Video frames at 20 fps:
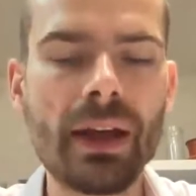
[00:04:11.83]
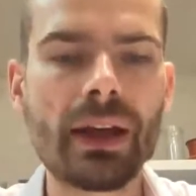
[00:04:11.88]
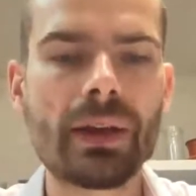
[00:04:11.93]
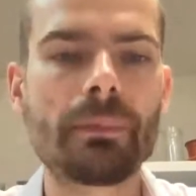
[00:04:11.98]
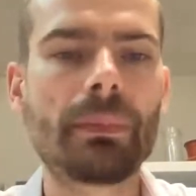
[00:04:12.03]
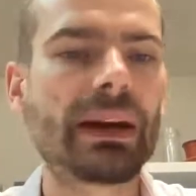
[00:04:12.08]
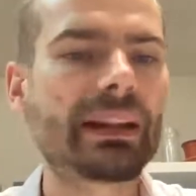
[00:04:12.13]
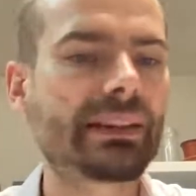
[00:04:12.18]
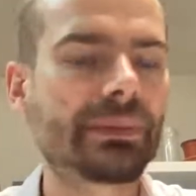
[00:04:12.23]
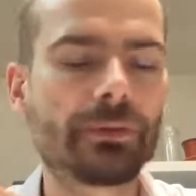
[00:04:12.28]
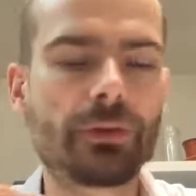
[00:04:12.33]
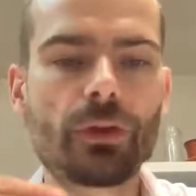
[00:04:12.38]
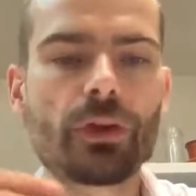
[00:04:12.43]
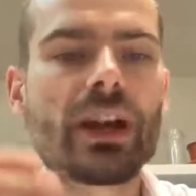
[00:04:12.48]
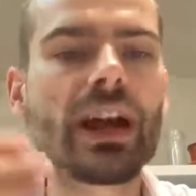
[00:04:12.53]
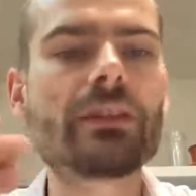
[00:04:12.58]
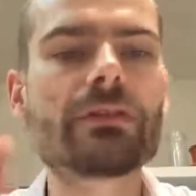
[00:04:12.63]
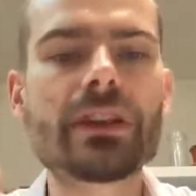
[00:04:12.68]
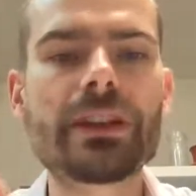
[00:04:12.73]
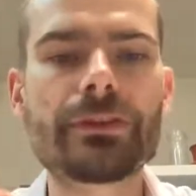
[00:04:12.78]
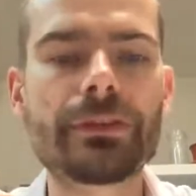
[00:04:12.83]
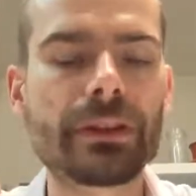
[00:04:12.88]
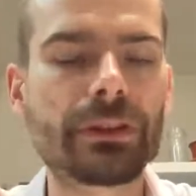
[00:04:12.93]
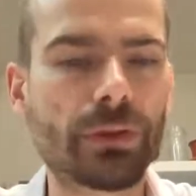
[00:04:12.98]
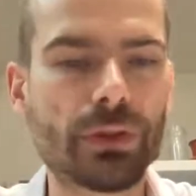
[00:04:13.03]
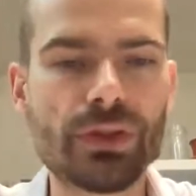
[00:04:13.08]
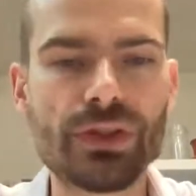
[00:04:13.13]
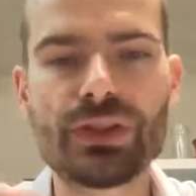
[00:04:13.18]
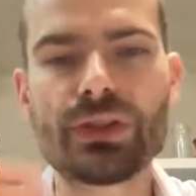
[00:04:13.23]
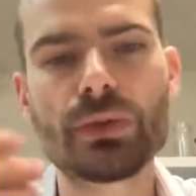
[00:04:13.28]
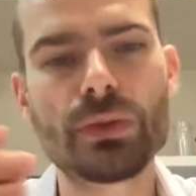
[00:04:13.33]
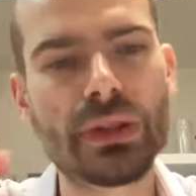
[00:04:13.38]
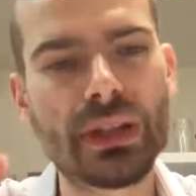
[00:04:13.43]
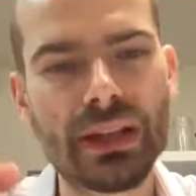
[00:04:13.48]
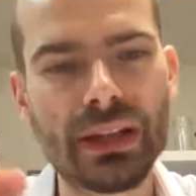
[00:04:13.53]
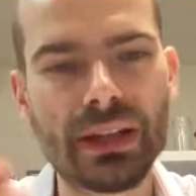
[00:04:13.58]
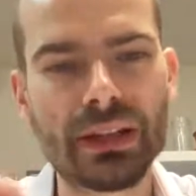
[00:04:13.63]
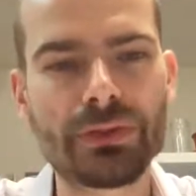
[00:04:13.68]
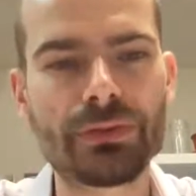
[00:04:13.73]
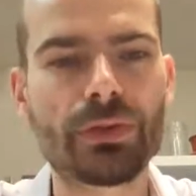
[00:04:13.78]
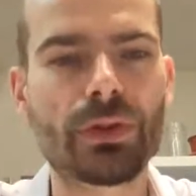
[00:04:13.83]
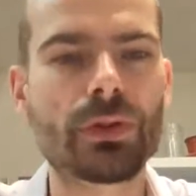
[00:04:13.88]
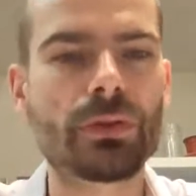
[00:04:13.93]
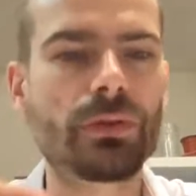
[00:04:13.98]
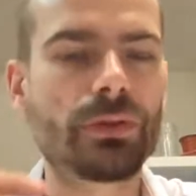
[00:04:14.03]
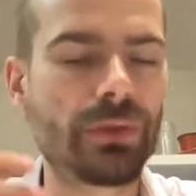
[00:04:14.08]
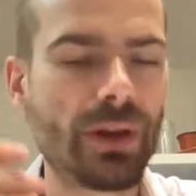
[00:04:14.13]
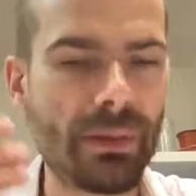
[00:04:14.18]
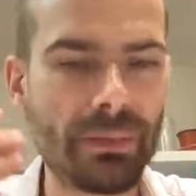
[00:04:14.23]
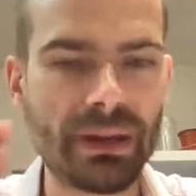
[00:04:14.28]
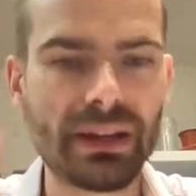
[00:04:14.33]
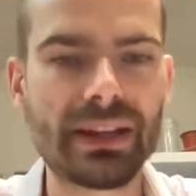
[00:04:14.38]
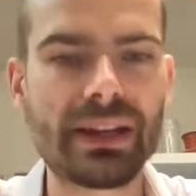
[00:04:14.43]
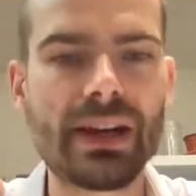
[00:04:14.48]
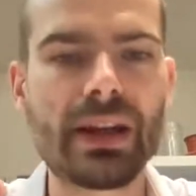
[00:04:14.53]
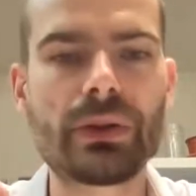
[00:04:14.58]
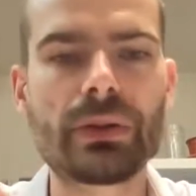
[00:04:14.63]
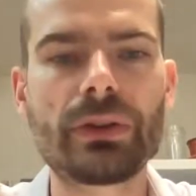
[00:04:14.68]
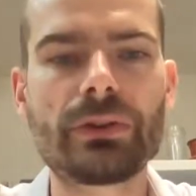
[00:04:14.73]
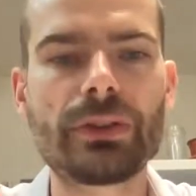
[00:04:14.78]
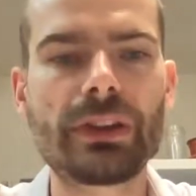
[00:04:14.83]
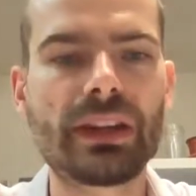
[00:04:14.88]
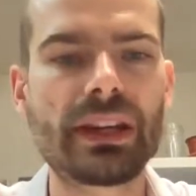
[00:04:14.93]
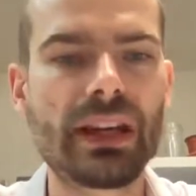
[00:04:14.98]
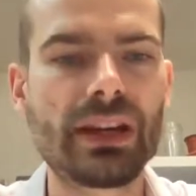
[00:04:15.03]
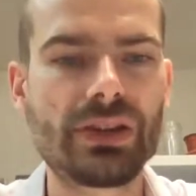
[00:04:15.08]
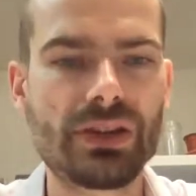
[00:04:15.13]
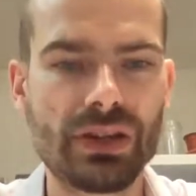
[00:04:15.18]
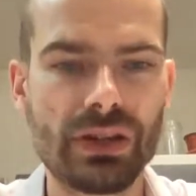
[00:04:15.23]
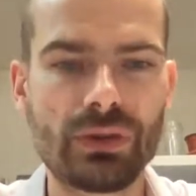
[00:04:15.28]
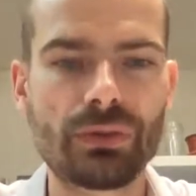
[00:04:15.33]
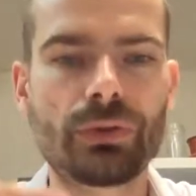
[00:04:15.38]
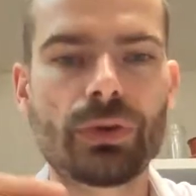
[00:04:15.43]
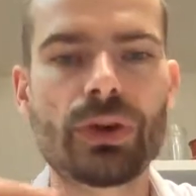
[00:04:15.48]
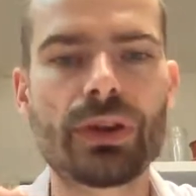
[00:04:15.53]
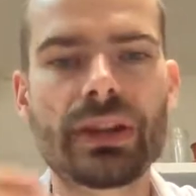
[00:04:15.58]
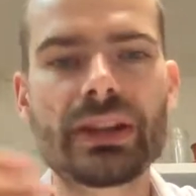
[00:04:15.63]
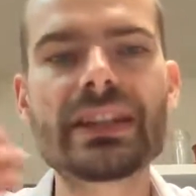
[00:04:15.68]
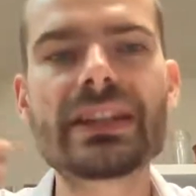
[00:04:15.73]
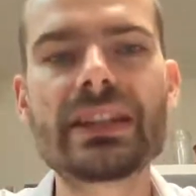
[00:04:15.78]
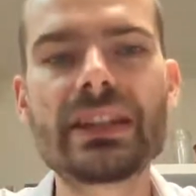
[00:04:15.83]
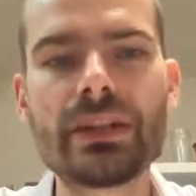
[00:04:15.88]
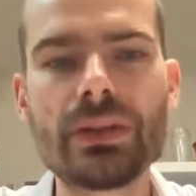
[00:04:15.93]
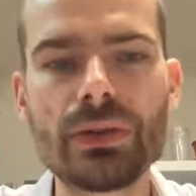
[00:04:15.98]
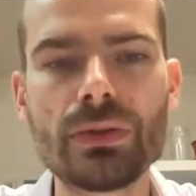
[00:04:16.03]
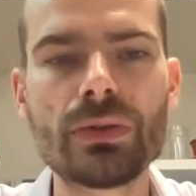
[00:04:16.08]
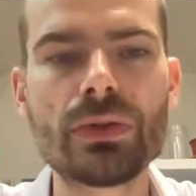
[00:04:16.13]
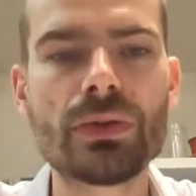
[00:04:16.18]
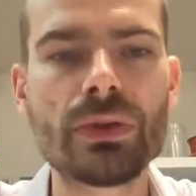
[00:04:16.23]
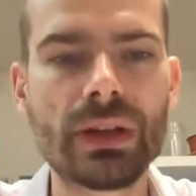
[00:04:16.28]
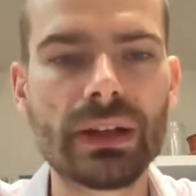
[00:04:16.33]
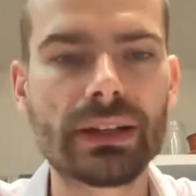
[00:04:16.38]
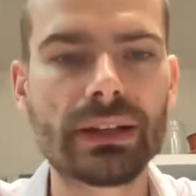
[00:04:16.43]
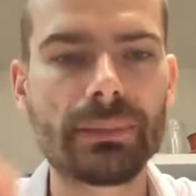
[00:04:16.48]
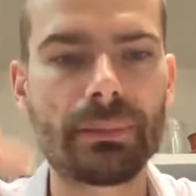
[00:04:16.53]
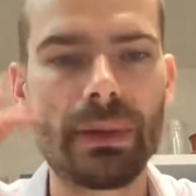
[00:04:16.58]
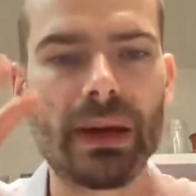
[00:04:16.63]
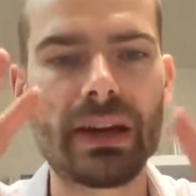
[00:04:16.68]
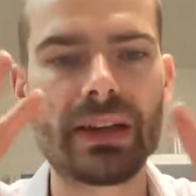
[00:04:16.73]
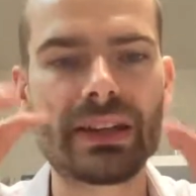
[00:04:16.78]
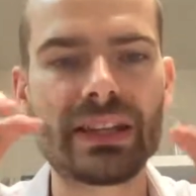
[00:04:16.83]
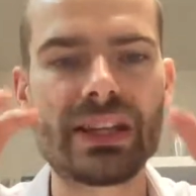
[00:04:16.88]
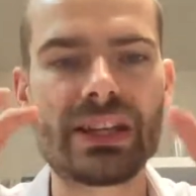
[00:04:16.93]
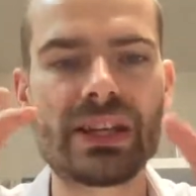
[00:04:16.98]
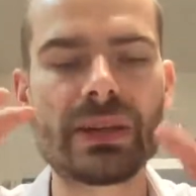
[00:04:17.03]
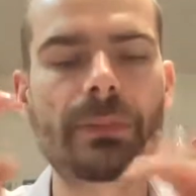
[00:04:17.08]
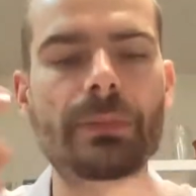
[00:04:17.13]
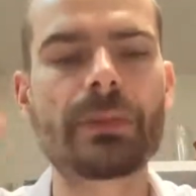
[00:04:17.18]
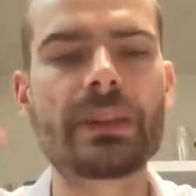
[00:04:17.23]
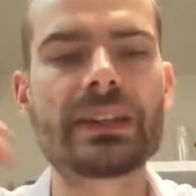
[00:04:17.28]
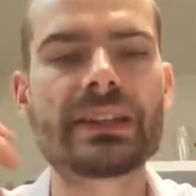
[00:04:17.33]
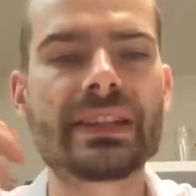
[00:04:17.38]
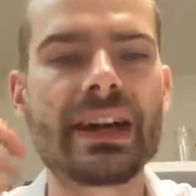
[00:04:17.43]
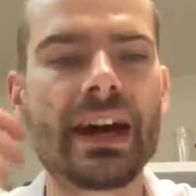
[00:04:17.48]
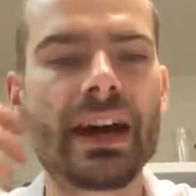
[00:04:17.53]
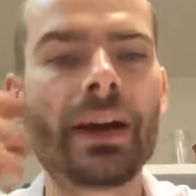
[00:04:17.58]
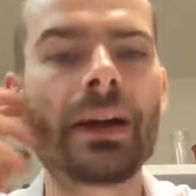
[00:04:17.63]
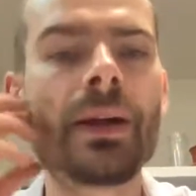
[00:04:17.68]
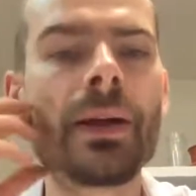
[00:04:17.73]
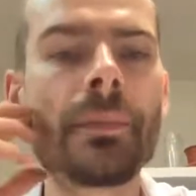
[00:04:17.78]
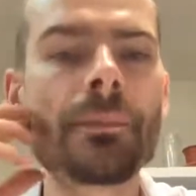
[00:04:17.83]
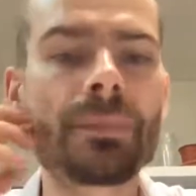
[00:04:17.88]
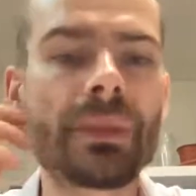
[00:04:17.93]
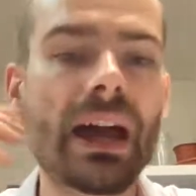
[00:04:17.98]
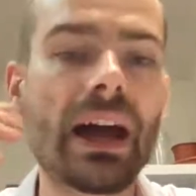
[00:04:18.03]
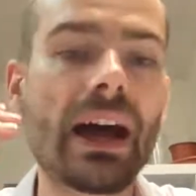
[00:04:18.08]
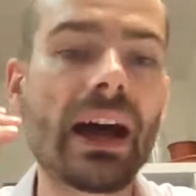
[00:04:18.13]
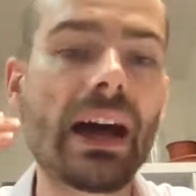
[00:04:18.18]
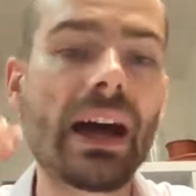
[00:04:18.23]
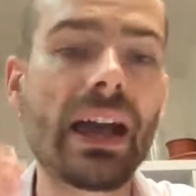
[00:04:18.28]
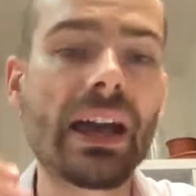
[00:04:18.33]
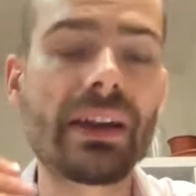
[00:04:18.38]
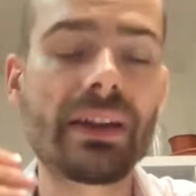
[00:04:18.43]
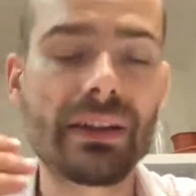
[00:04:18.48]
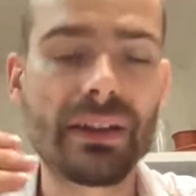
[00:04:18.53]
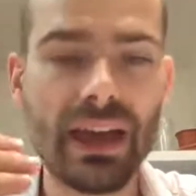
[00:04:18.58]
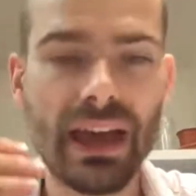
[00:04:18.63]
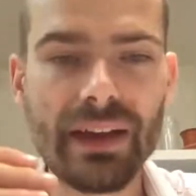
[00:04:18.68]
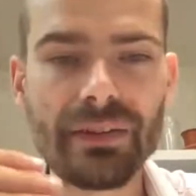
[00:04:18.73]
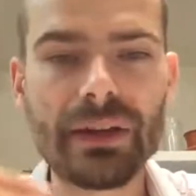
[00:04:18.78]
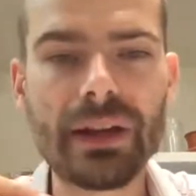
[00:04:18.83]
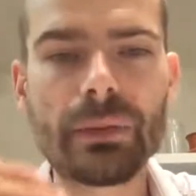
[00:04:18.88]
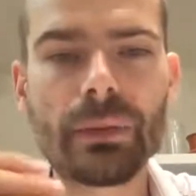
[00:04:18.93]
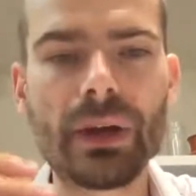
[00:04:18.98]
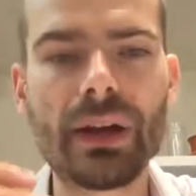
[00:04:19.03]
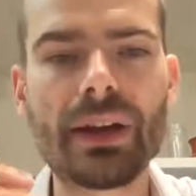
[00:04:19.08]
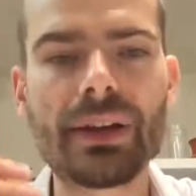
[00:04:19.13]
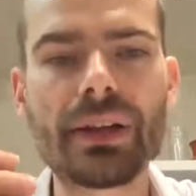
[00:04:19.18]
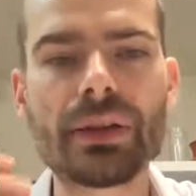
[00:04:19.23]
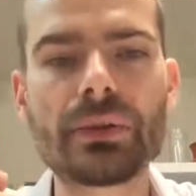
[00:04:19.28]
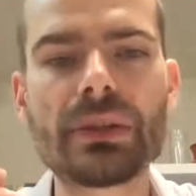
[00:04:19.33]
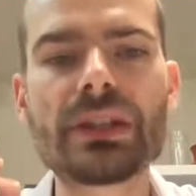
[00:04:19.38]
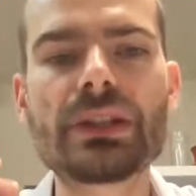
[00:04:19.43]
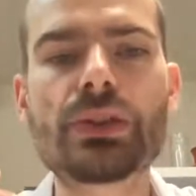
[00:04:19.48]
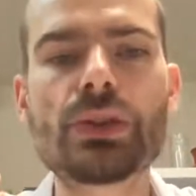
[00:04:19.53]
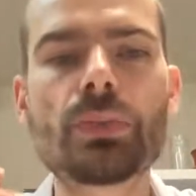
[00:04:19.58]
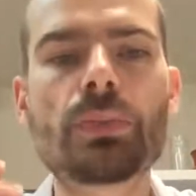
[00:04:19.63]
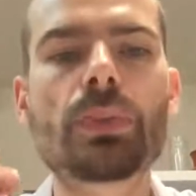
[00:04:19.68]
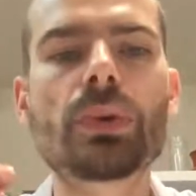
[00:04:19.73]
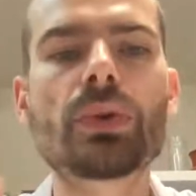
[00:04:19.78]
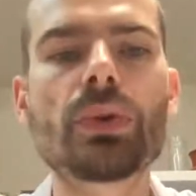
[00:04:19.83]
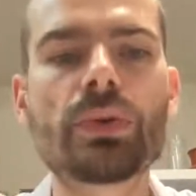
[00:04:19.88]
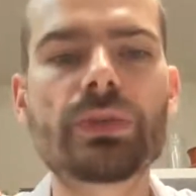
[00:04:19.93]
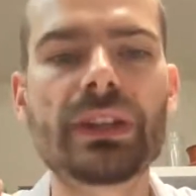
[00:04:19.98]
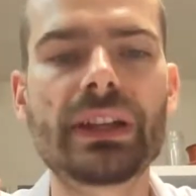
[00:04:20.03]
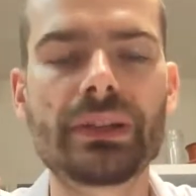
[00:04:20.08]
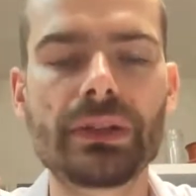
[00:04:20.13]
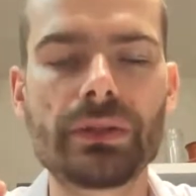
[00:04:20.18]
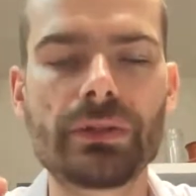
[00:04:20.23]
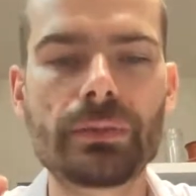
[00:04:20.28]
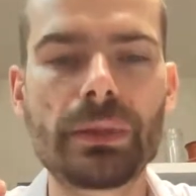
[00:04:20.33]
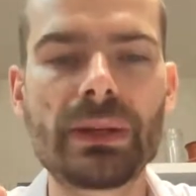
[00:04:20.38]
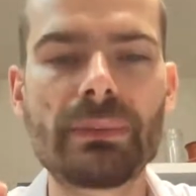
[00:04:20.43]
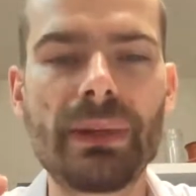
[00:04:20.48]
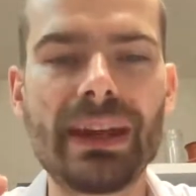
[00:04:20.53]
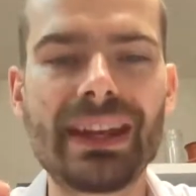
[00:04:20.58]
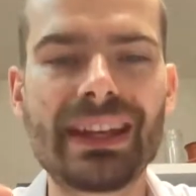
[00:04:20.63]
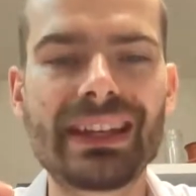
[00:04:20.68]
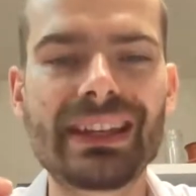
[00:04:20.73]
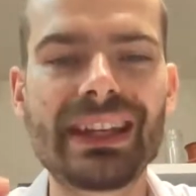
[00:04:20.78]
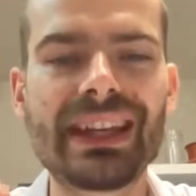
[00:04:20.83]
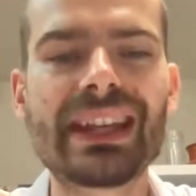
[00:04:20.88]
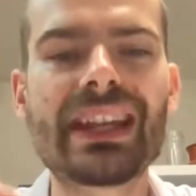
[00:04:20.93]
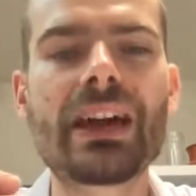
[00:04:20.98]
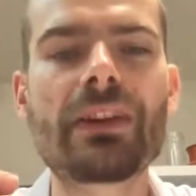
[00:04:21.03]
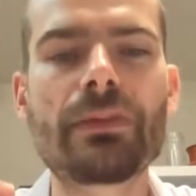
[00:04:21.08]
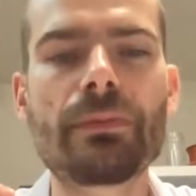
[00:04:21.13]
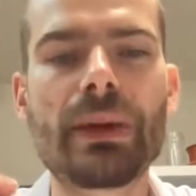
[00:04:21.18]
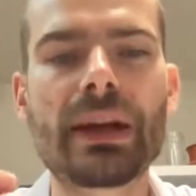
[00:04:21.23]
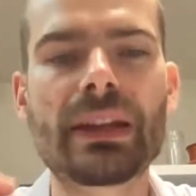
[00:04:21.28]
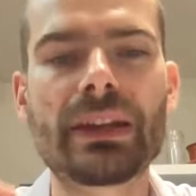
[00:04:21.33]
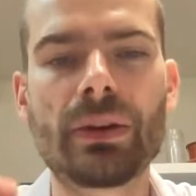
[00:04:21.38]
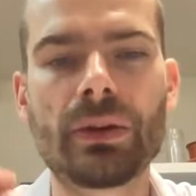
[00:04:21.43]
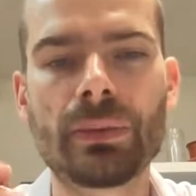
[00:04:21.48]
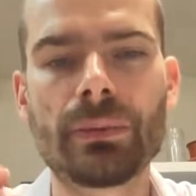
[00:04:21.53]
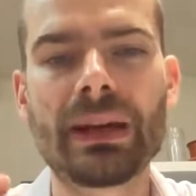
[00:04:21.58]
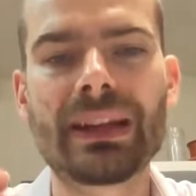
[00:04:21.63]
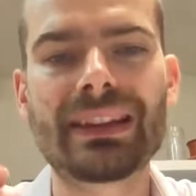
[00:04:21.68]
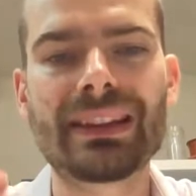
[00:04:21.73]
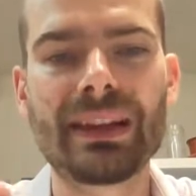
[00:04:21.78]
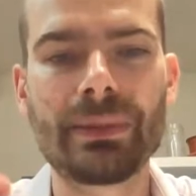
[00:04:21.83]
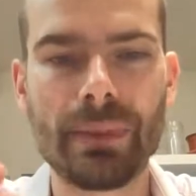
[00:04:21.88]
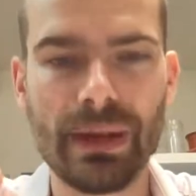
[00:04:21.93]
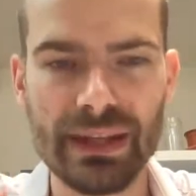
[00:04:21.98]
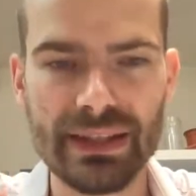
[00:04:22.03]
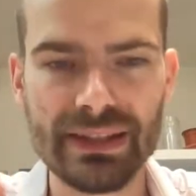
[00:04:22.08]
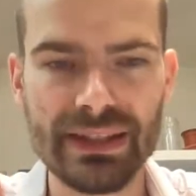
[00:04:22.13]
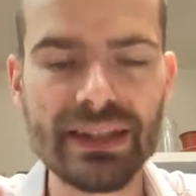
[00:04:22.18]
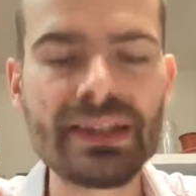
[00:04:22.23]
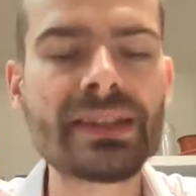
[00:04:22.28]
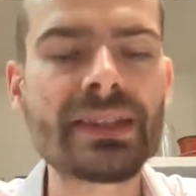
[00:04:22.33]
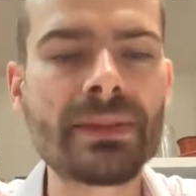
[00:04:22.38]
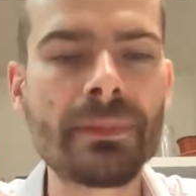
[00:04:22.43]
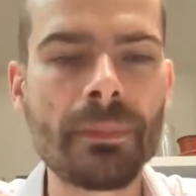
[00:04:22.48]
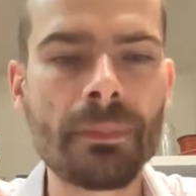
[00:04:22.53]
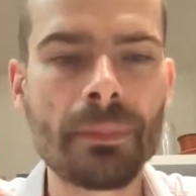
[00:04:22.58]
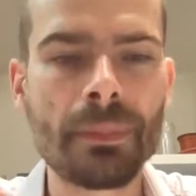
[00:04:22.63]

But for everything, for students, for family reunification, for the EU, the partnership visa, everywhere you need to prove that you've been making enough money on monthly basis.